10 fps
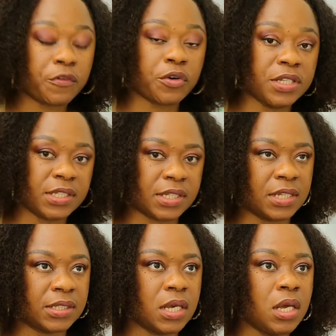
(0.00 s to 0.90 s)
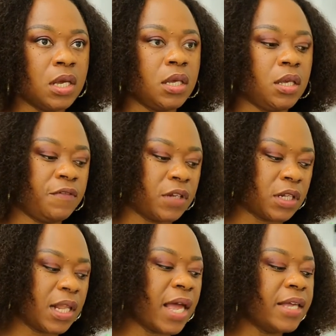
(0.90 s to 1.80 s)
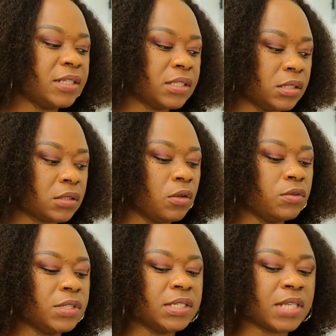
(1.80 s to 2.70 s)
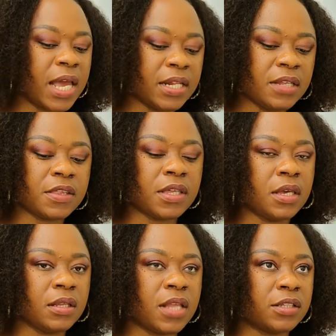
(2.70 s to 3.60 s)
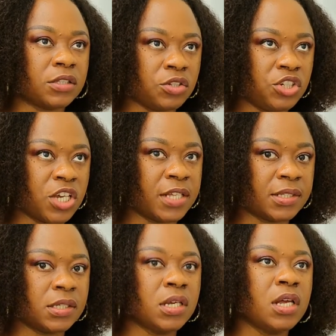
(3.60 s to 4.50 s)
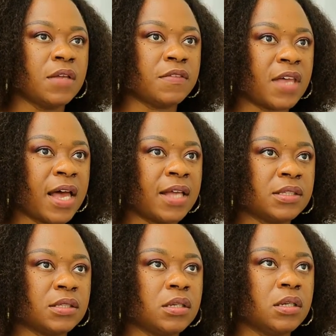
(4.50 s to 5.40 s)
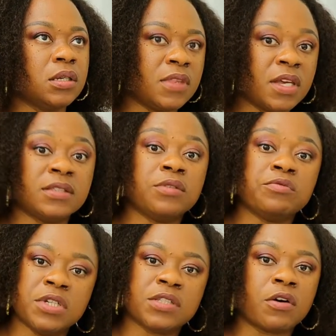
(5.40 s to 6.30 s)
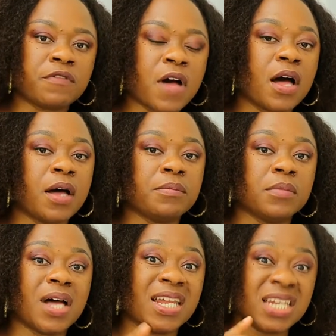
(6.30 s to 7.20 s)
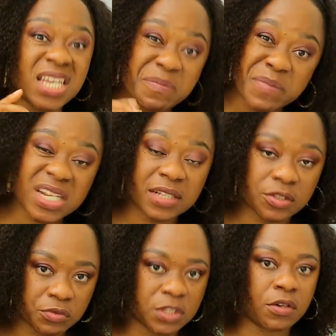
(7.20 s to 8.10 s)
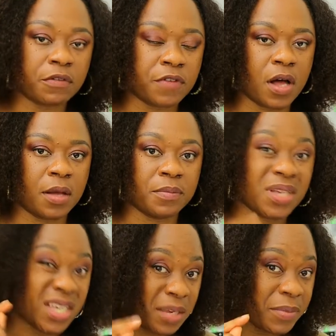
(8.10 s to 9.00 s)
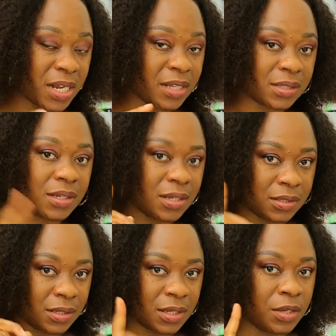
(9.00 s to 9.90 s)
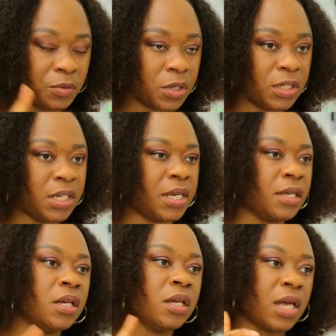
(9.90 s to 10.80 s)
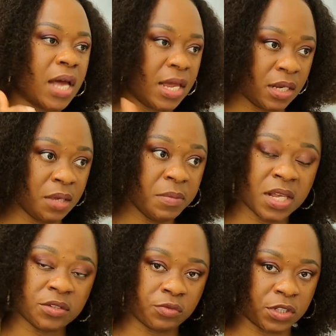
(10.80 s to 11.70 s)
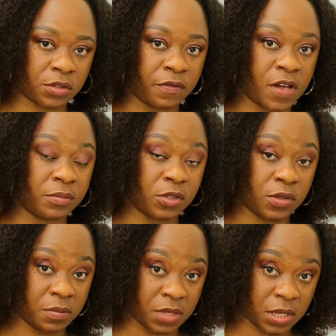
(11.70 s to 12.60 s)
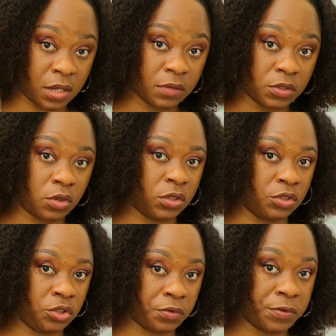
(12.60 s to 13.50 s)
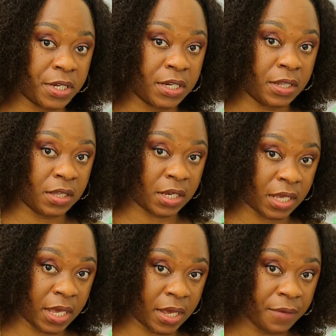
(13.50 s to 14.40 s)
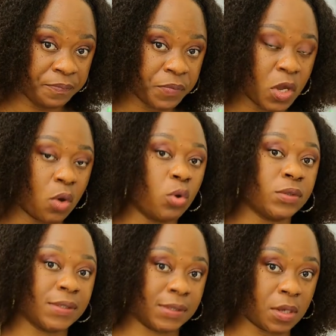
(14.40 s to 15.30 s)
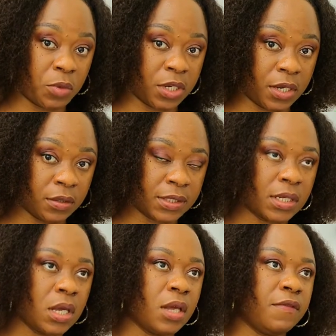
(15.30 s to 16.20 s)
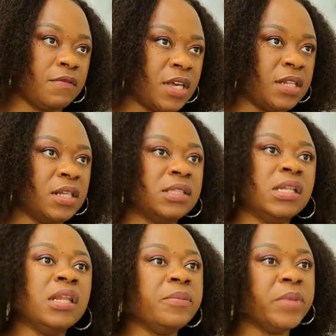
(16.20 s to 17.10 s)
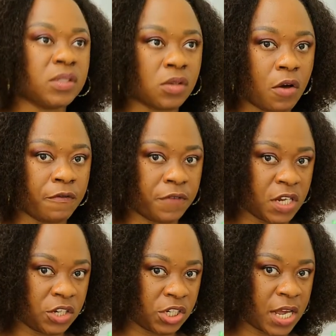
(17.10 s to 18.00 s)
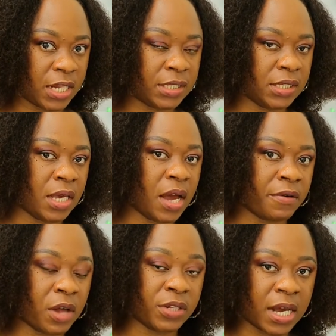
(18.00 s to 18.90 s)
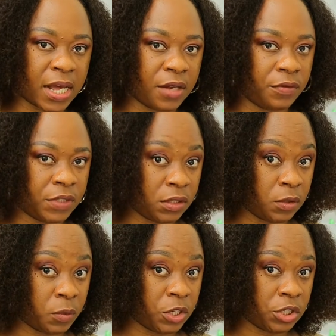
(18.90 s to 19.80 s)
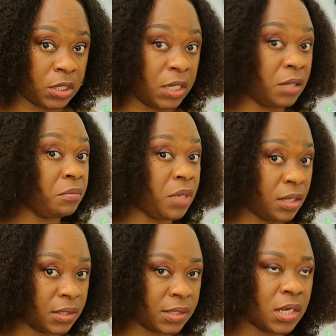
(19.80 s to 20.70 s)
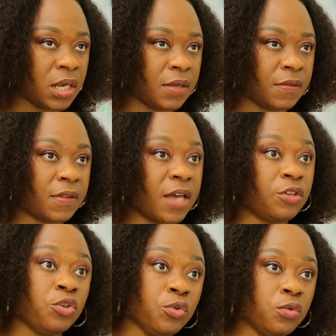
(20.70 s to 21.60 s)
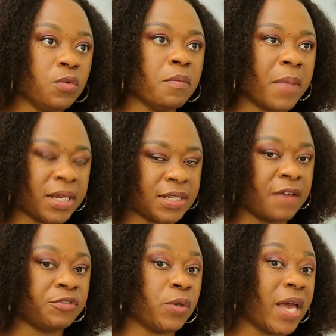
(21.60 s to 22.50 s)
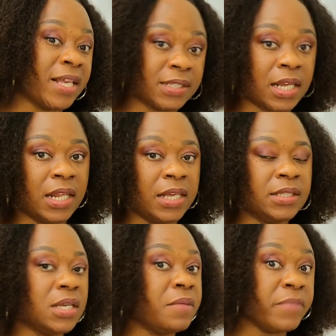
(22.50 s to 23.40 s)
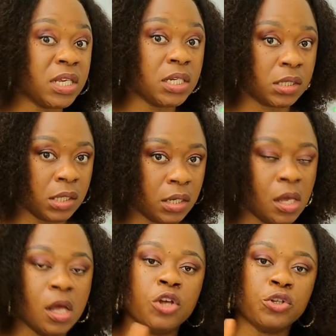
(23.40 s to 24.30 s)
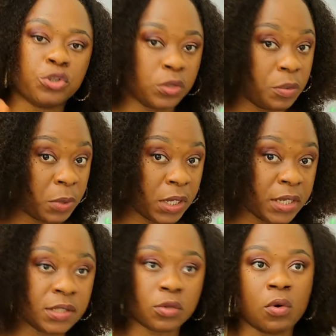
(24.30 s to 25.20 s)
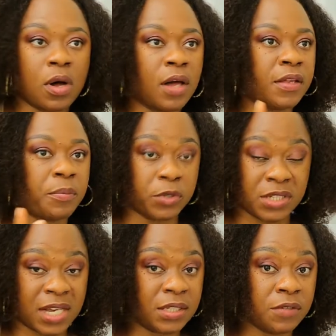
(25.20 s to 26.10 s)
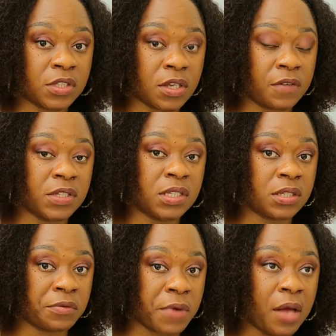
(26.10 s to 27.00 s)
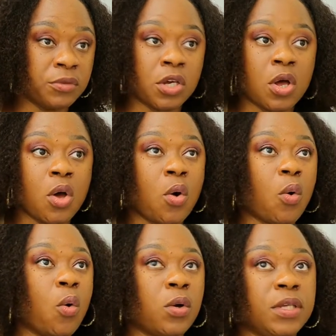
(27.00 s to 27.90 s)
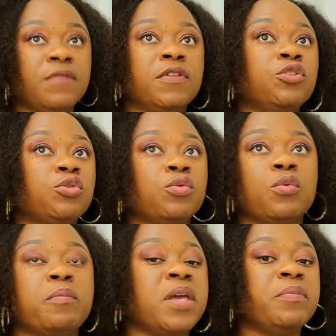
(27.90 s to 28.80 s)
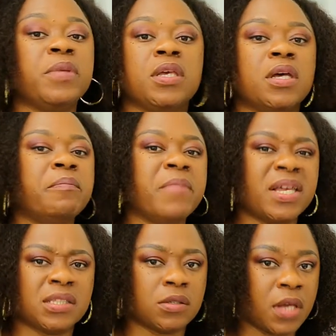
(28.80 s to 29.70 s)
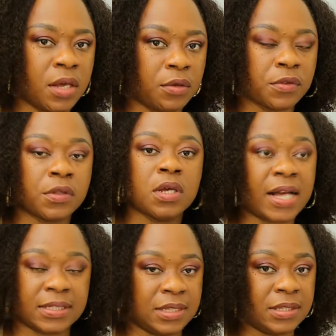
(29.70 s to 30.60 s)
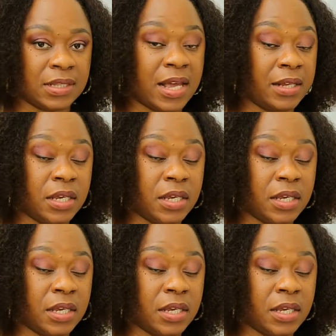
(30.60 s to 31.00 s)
For instance, if a client discloses anything that suggests that there's a risk of harm, an imminent risk of harm, imminent is the key word here, an imminent risk of harm to themselves or the children in their care or to someone else, then there's a limit to confidentiality around that kind of situation. It means that you might have to escalate immediately to the police or other protective services around or even to maybe a mental health access line.